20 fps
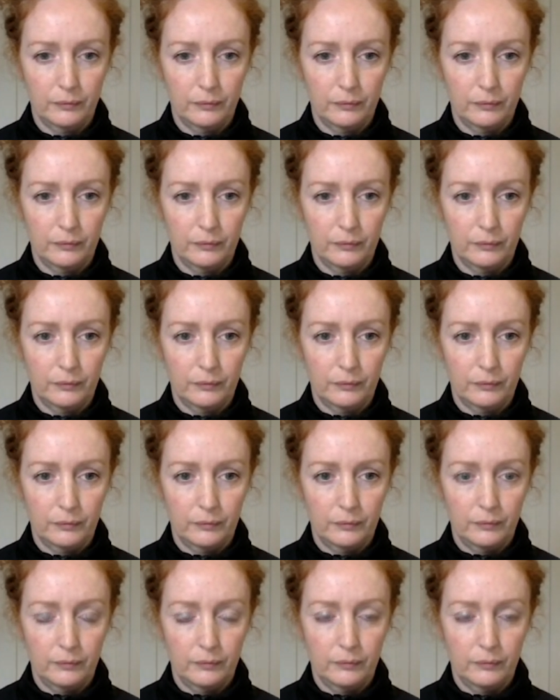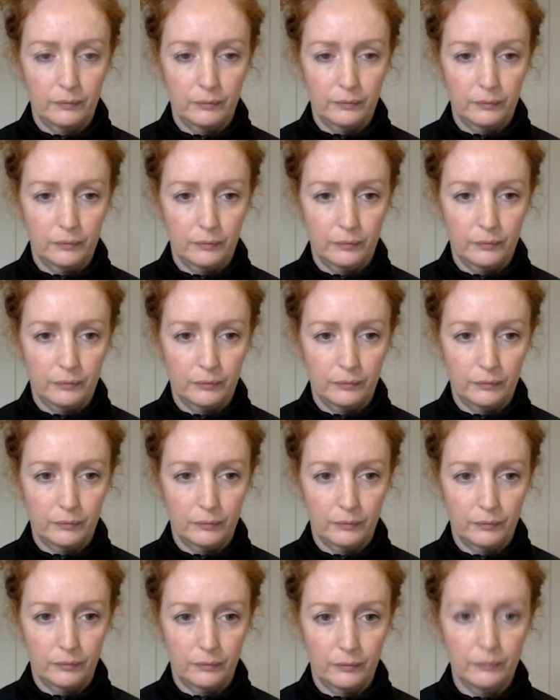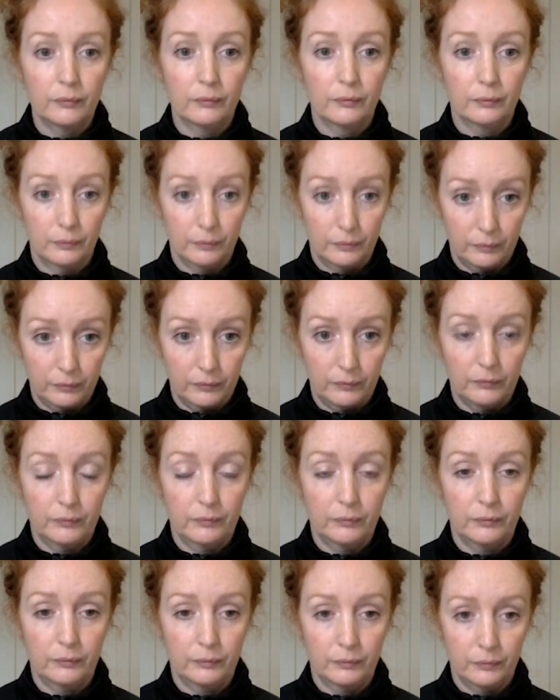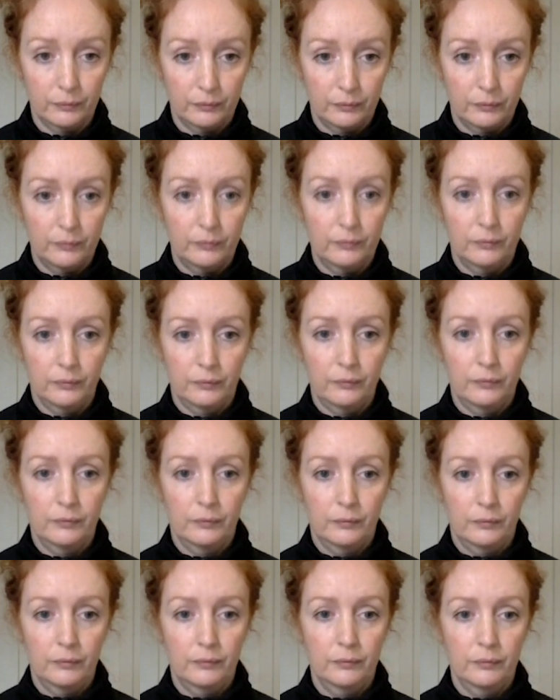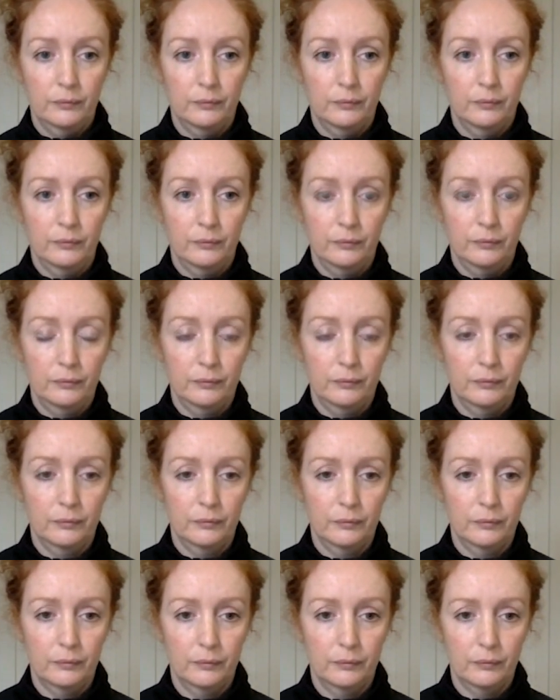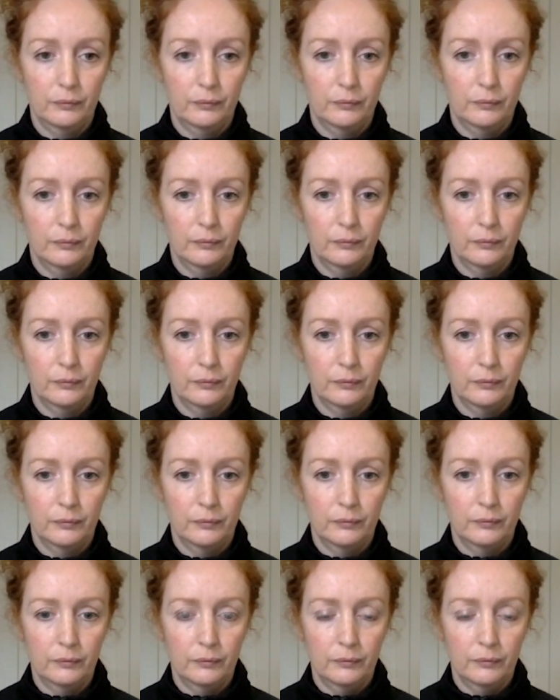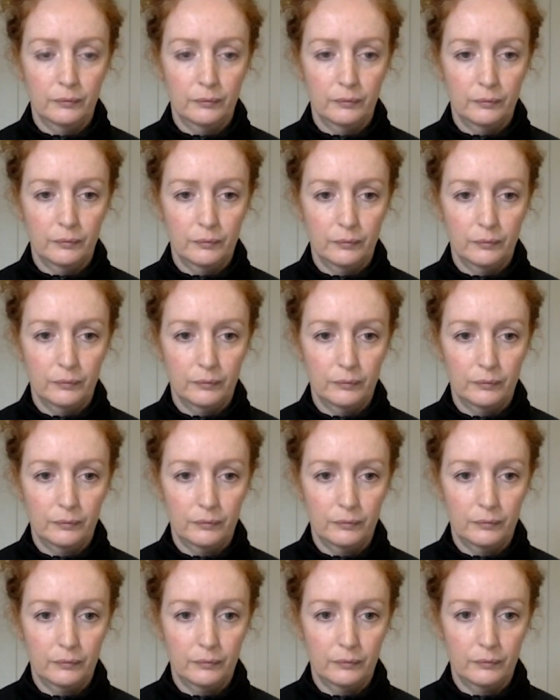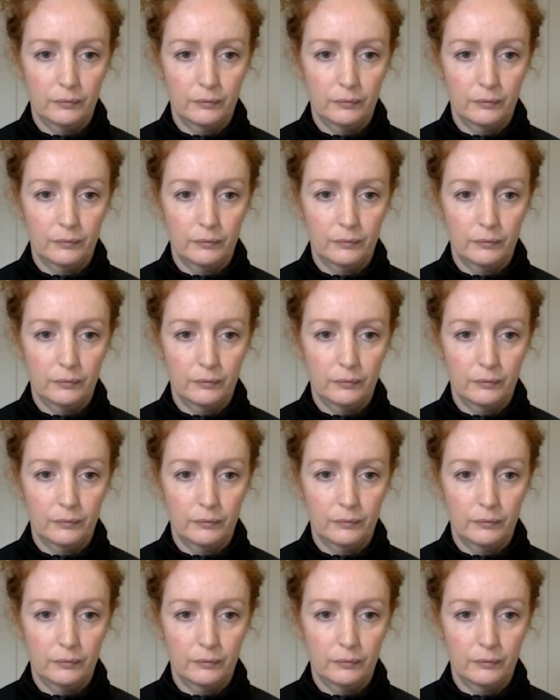(silent)